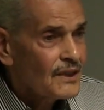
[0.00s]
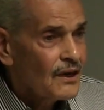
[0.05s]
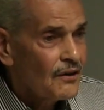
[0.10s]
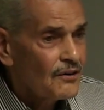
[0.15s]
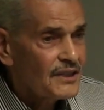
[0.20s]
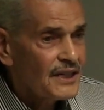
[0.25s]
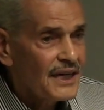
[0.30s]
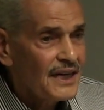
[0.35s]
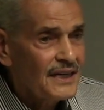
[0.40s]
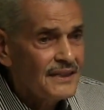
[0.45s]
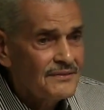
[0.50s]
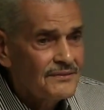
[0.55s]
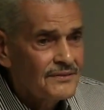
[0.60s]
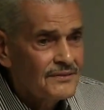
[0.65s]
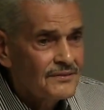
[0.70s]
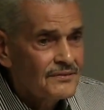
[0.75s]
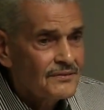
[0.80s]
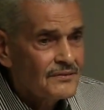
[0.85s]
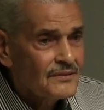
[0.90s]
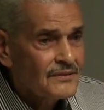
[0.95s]
Okay?
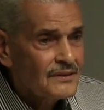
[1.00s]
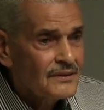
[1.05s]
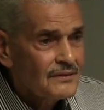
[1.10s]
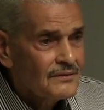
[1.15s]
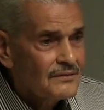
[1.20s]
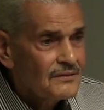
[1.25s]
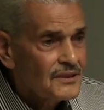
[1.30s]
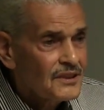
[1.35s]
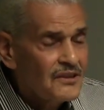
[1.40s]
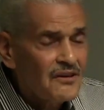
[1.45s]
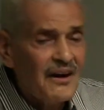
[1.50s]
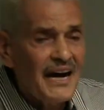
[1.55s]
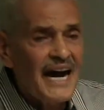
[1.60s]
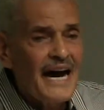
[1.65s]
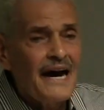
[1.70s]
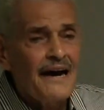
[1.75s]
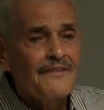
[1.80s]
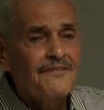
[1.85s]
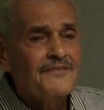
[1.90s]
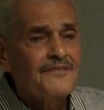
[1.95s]
You don't
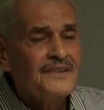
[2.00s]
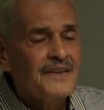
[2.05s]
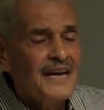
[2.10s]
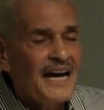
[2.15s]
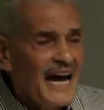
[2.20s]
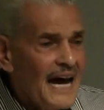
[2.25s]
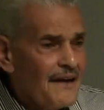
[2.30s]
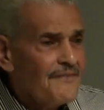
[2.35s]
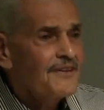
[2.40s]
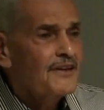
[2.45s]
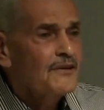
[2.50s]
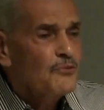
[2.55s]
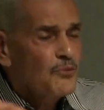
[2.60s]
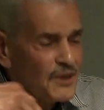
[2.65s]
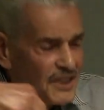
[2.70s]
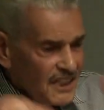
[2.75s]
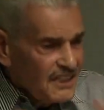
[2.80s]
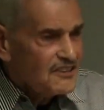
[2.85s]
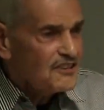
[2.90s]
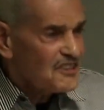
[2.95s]
have heaven
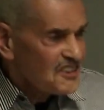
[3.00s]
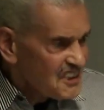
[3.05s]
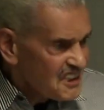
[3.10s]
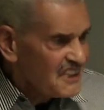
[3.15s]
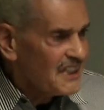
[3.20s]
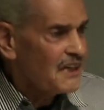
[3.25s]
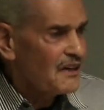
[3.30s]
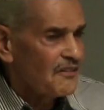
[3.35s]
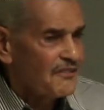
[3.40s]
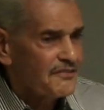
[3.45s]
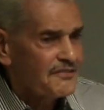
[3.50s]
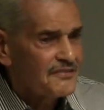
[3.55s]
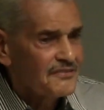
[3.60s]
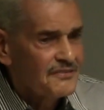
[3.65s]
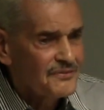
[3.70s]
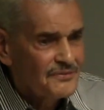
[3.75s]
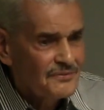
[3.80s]
within yourself